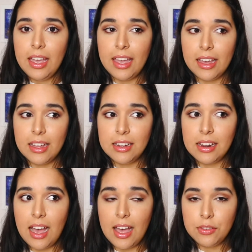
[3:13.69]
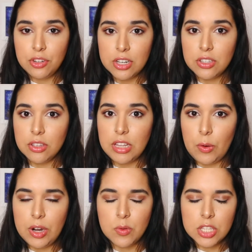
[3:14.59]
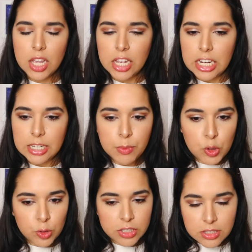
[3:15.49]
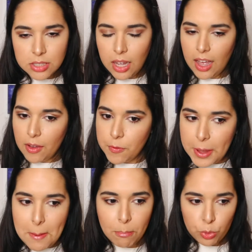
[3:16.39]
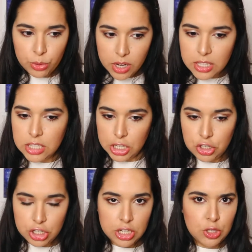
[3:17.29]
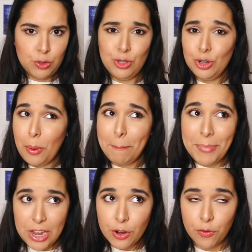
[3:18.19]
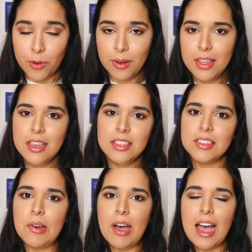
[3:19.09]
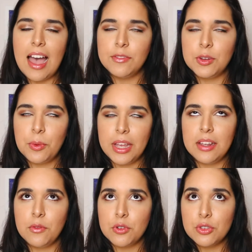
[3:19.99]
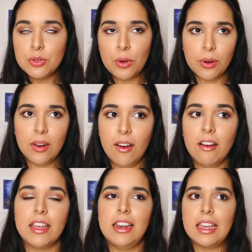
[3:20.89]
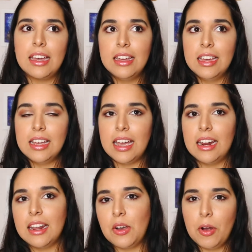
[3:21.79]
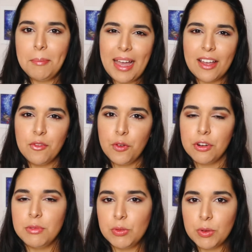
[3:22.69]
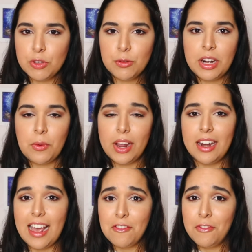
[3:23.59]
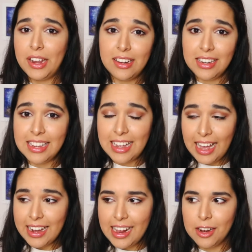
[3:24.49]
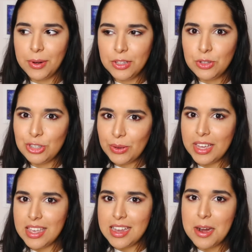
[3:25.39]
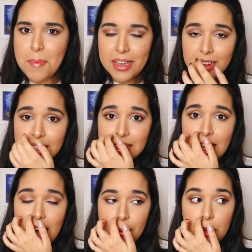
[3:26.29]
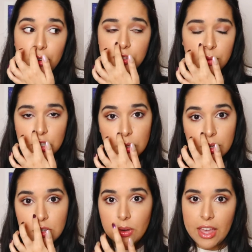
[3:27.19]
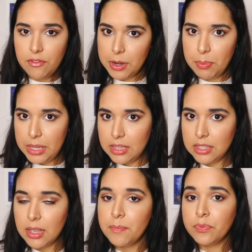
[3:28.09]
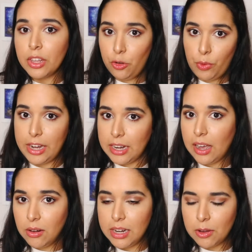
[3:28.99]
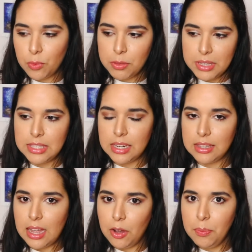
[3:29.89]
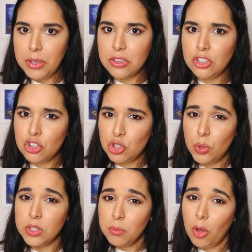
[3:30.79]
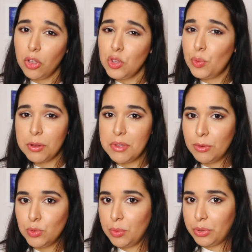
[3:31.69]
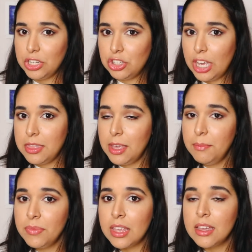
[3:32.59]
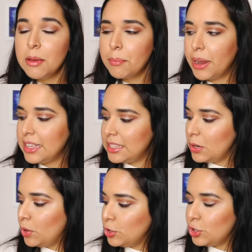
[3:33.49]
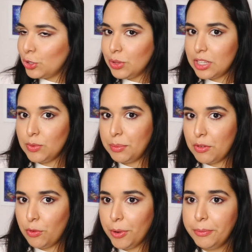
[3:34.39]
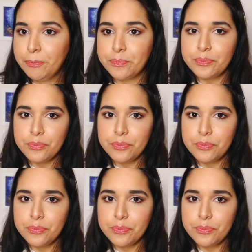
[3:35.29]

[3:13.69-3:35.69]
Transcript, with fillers: And after I saw that one, I was like, I'm going to have a moon dish and it's going to look beautiful. So after waiting for so long and like kind of like going back and forth between which one I wanted. I finally got it and I wanted to show it here because I'm not going to be showing you every piece right now, like with me sitting down because they're so small, you wouldn't be able to appreciate them. But I did want to show this one before.